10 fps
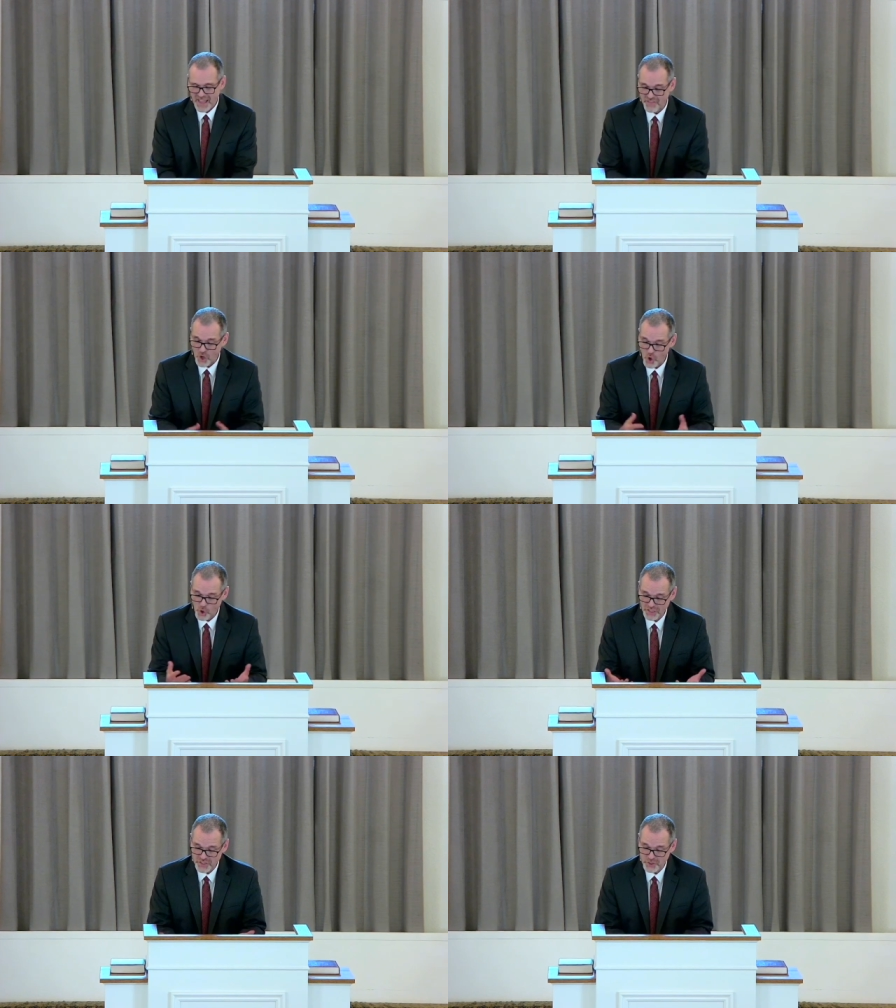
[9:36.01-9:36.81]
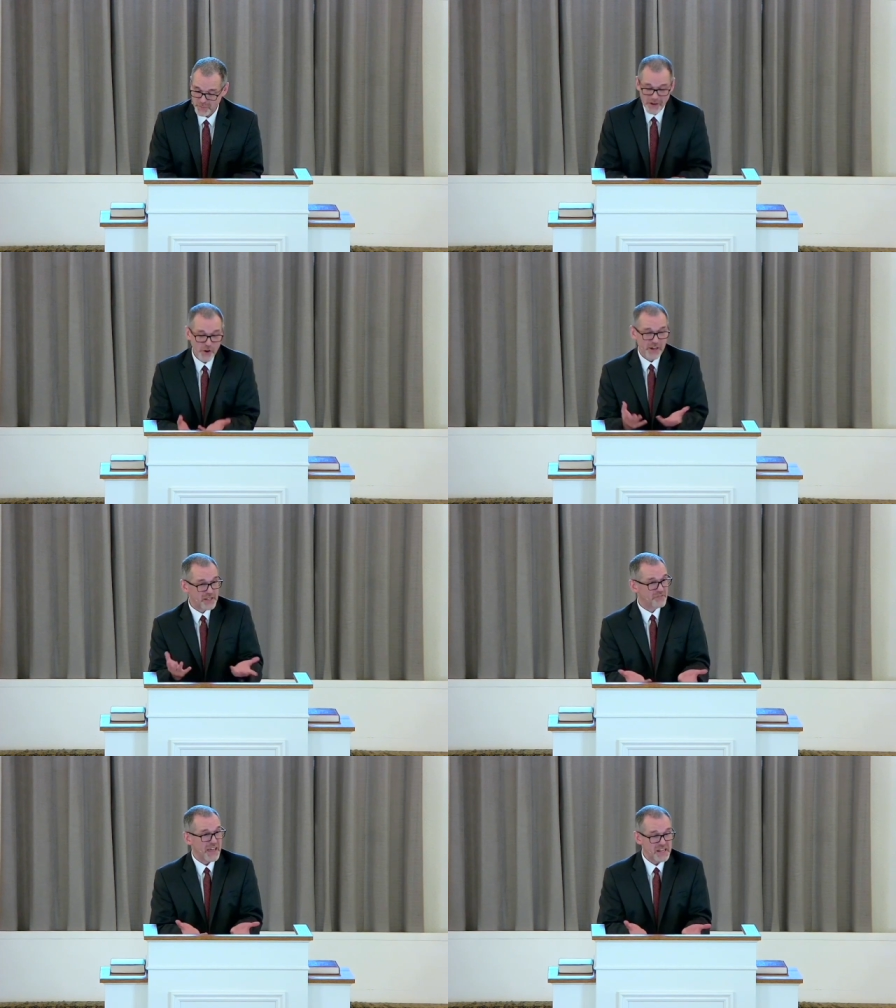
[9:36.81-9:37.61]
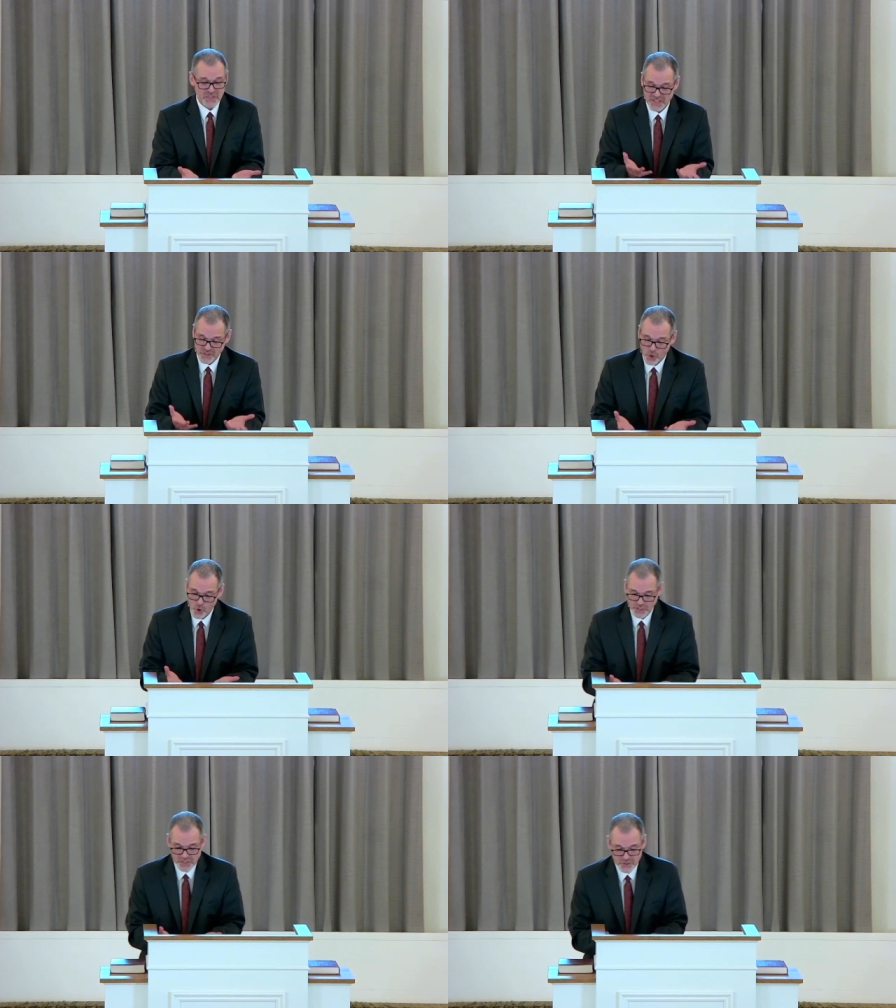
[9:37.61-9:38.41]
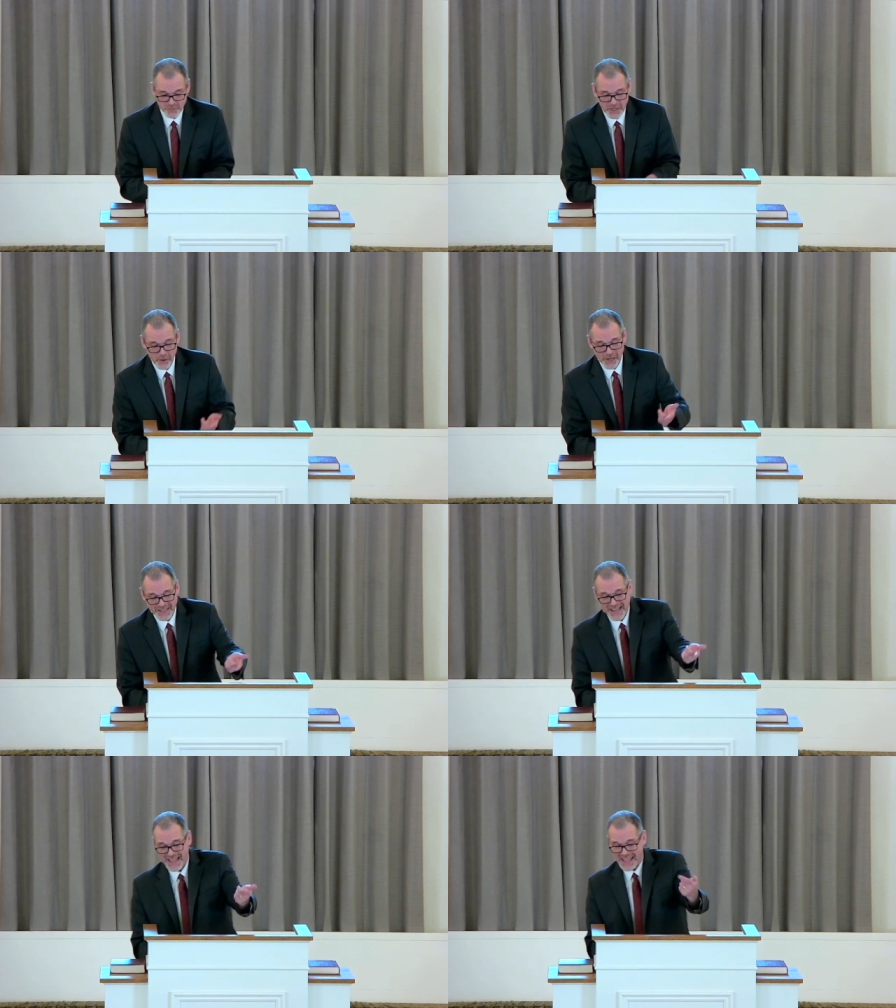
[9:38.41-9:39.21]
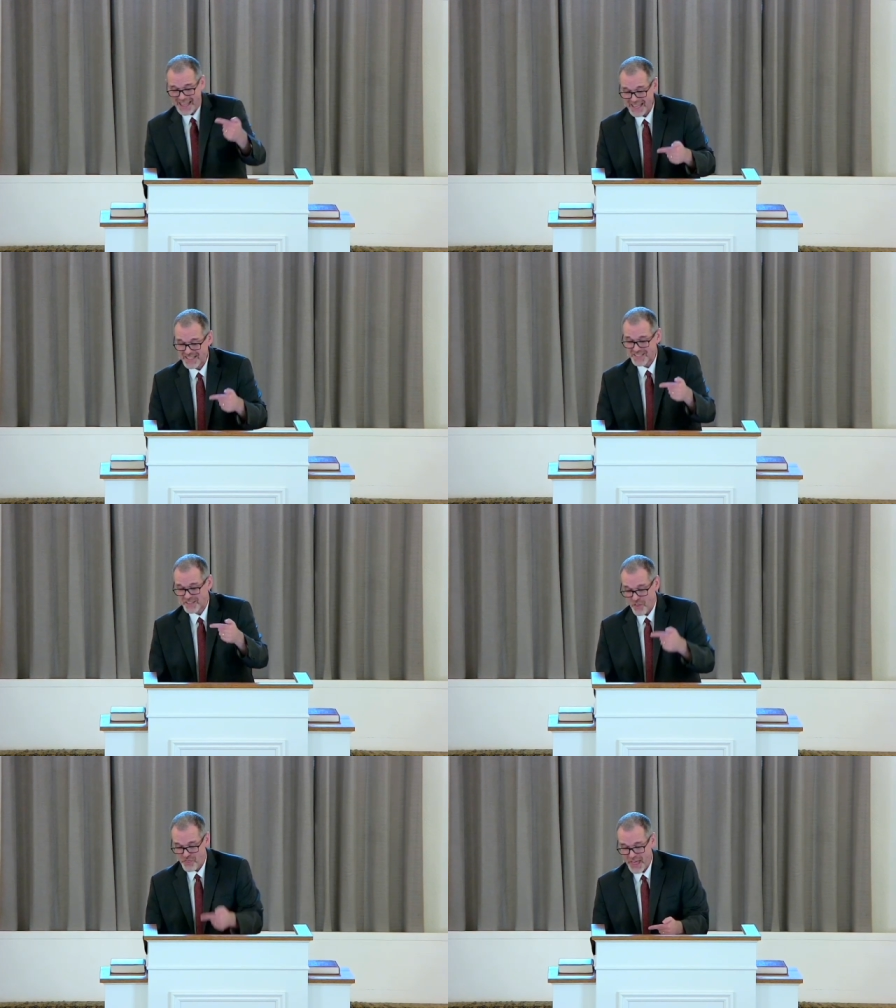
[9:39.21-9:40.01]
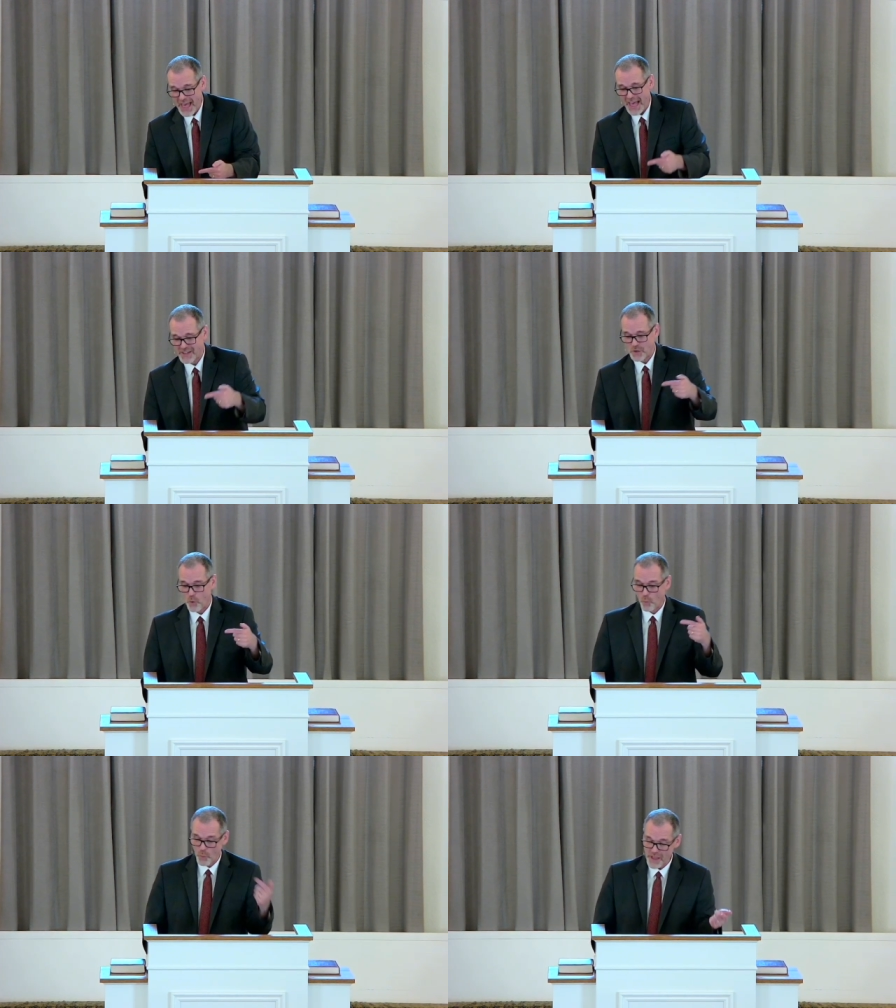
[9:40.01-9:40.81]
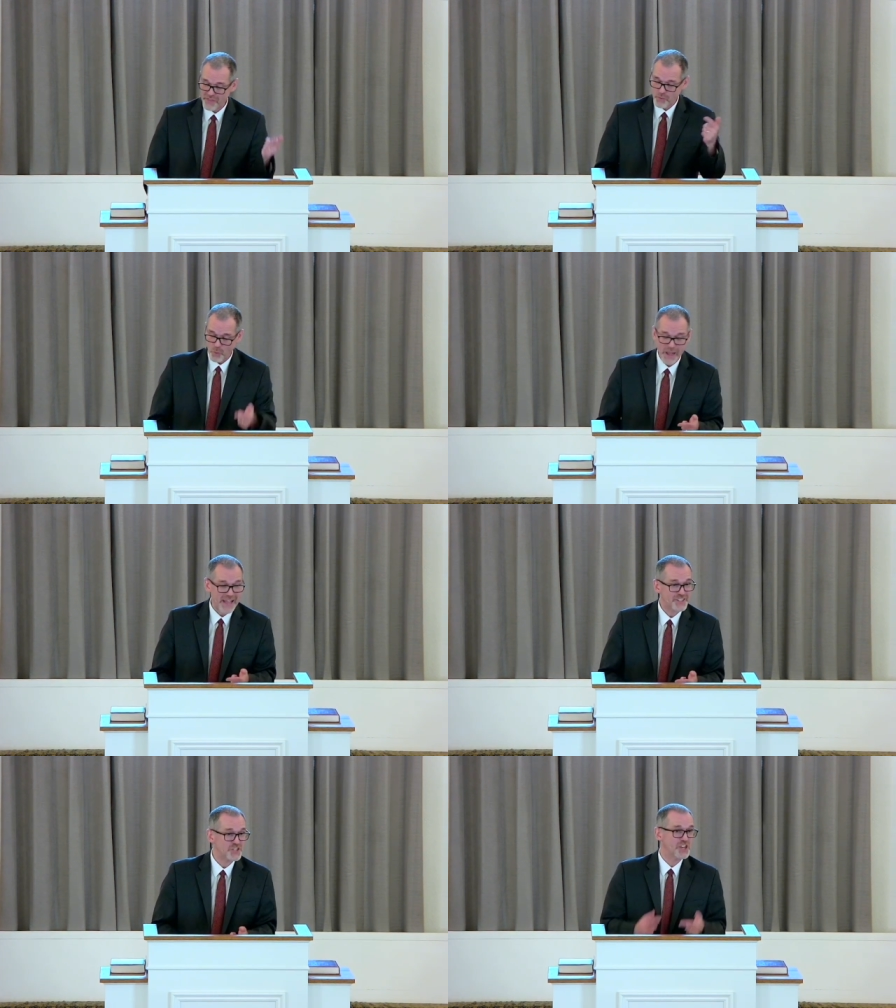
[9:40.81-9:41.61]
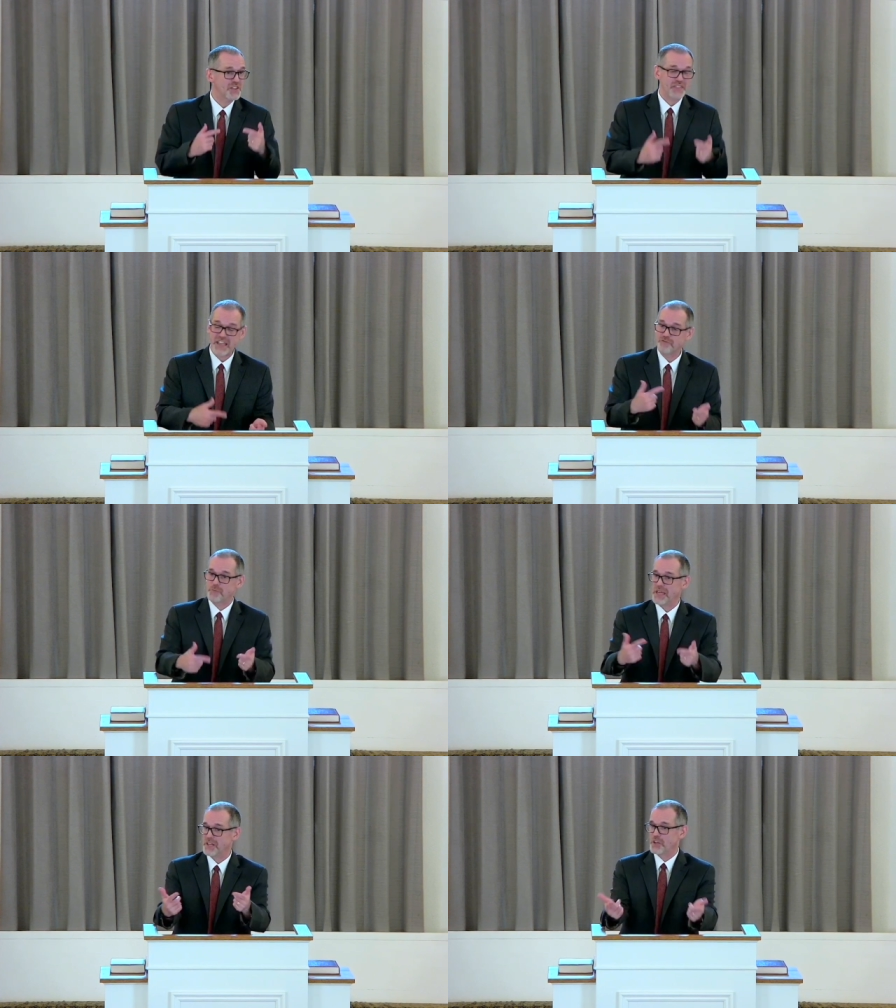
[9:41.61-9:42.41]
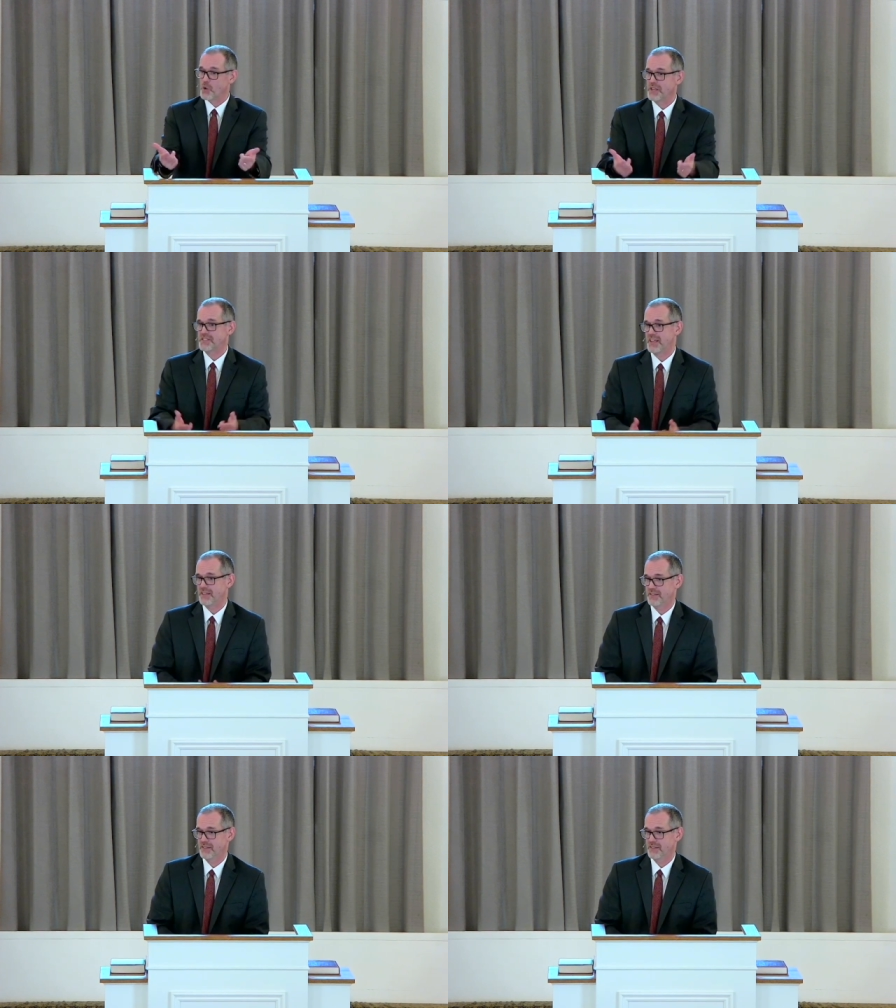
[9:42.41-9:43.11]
And the Holy Spirit, if anything, the Holy Spirit is that with which they've been anointed.